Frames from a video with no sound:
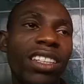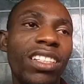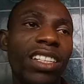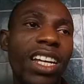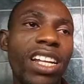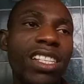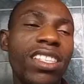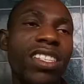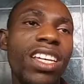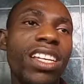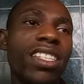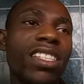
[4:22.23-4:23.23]
That is
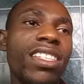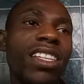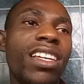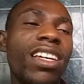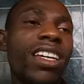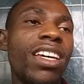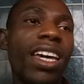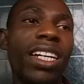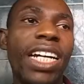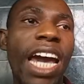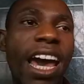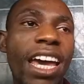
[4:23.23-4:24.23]
just a
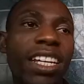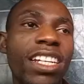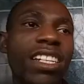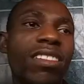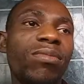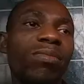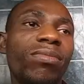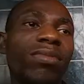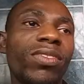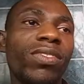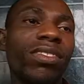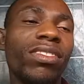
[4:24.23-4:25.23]
guide
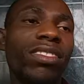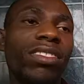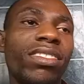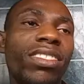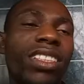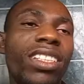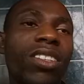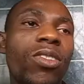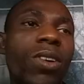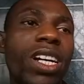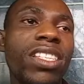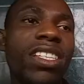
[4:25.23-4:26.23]

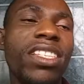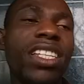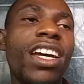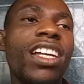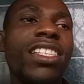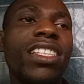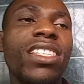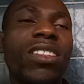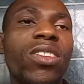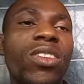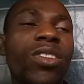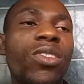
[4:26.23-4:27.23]
or assistance
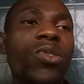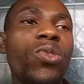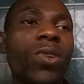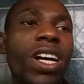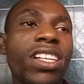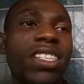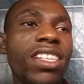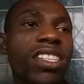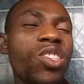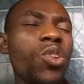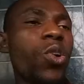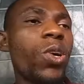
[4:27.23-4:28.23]
to
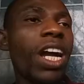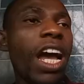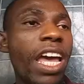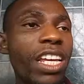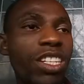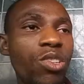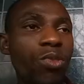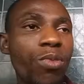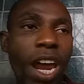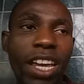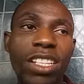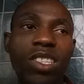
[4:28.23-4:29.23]
assist or guide you
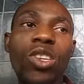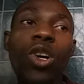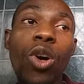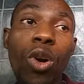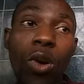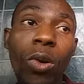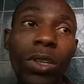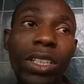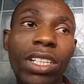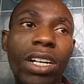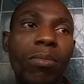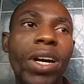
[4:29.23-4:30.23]
write your
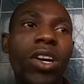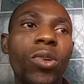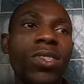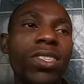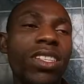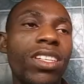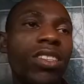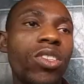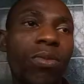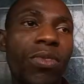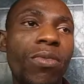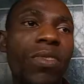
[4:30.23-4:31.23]
own about
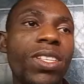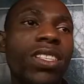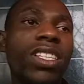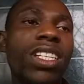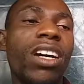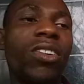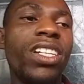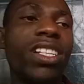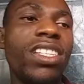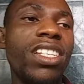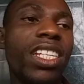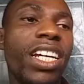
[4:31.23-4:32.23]
your favorite teacher or the
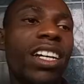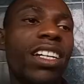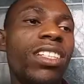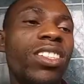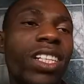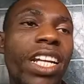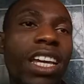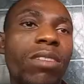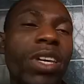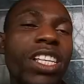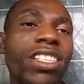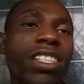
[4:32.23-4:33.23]
teacher you like
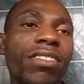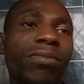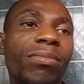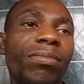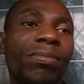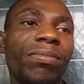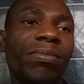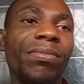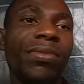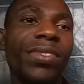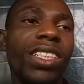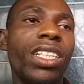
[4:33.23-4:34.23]
best.
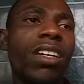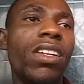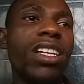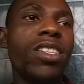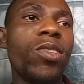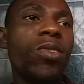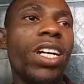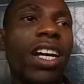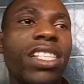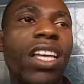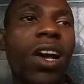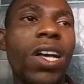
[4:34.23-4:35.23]
Now let's look at our